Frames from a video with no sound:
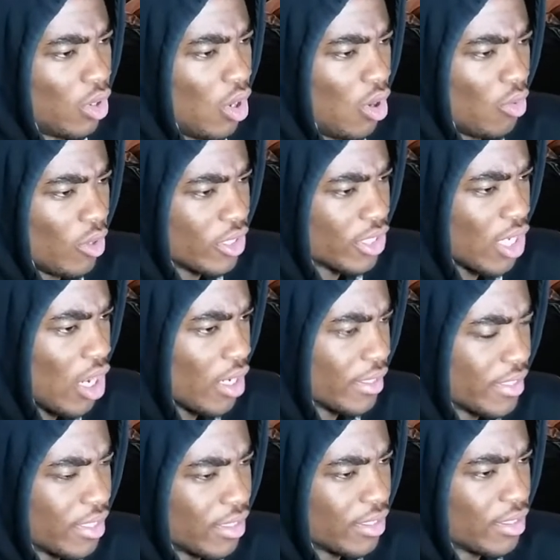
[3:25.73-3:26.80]
Oh, what song
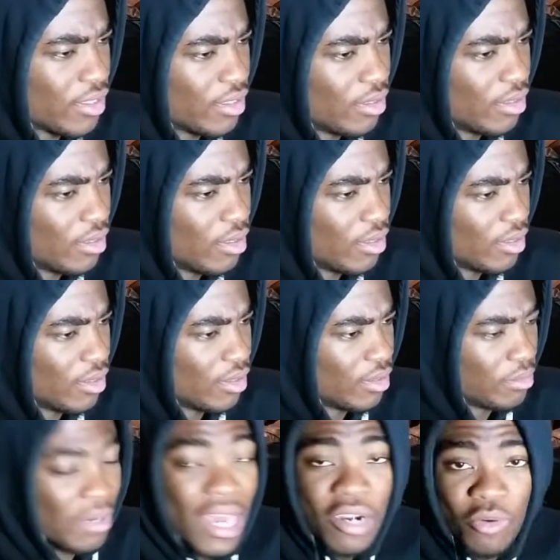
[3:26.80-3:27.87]
is this?
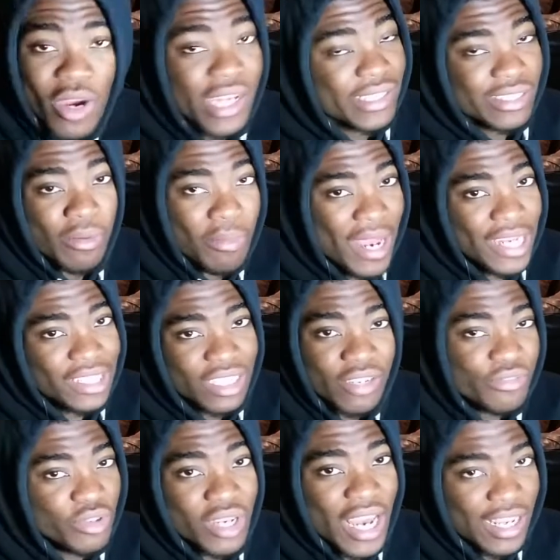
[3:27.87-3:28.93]
By the way, it's a medley
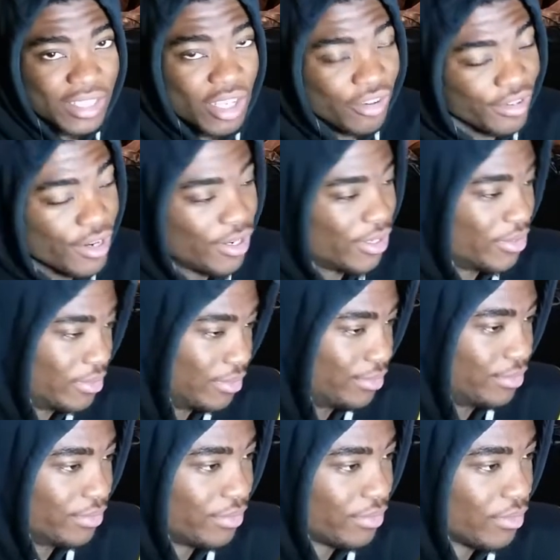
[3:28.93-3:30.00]
if you guys don't know.
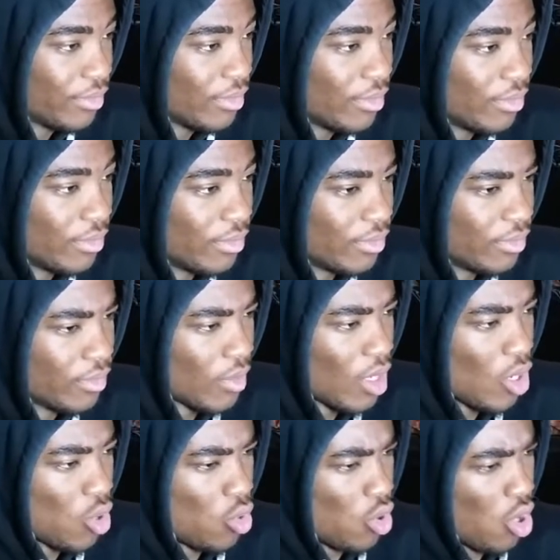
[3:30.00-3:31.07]

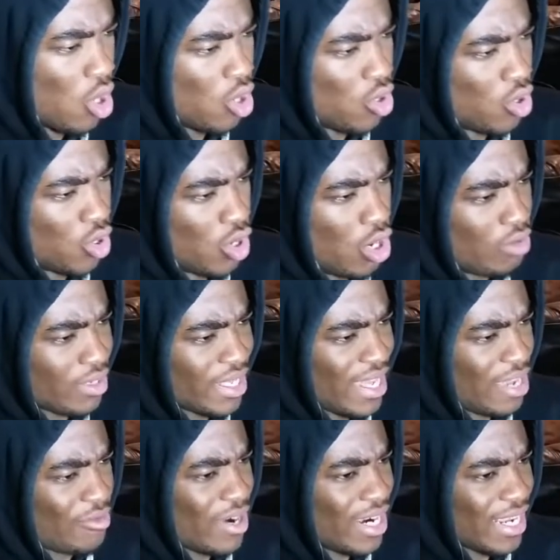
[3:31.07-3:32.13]
Whoa,
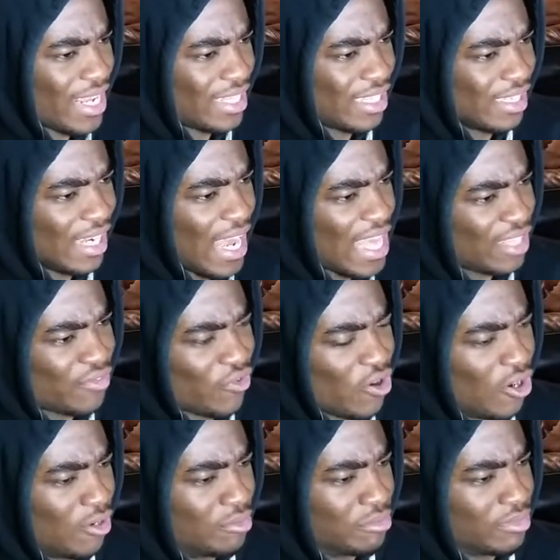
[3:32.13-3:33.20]
okay, where did I get the lights
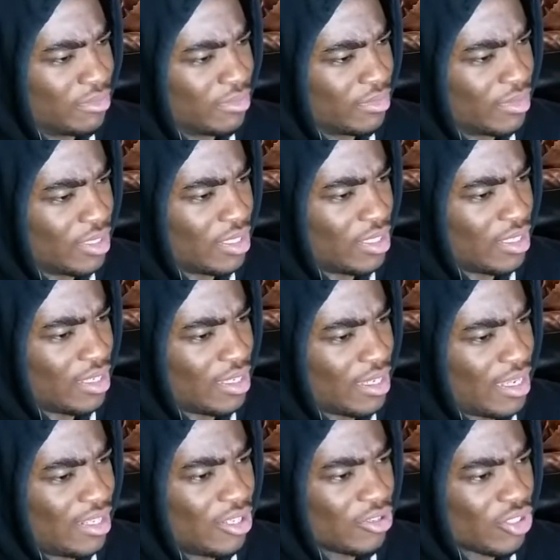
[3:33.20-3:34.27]
from? Yeah.
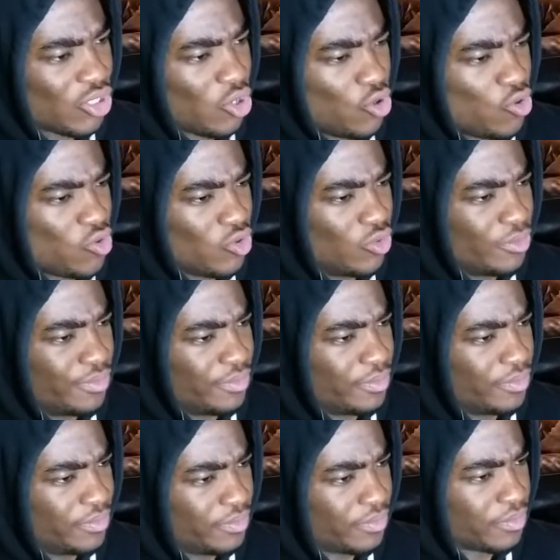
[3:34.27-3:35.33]
That looks cool.
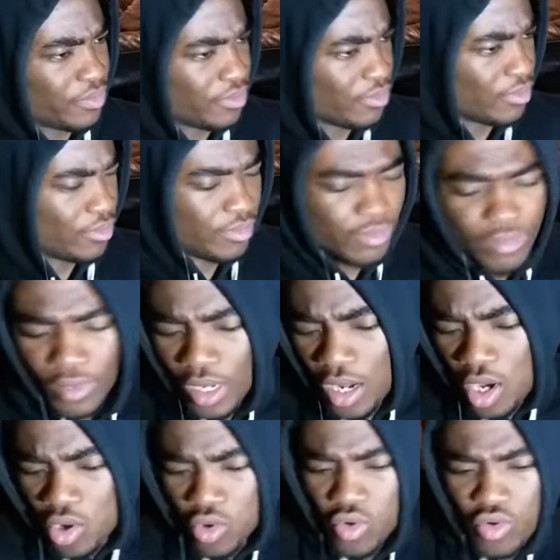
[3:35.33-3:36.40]

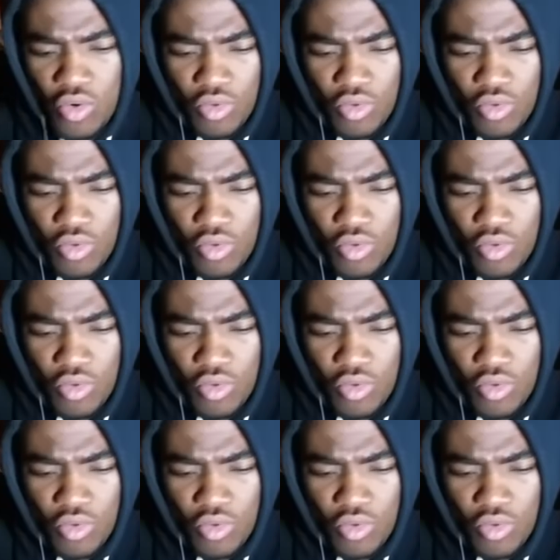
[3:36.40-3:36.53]
Oh.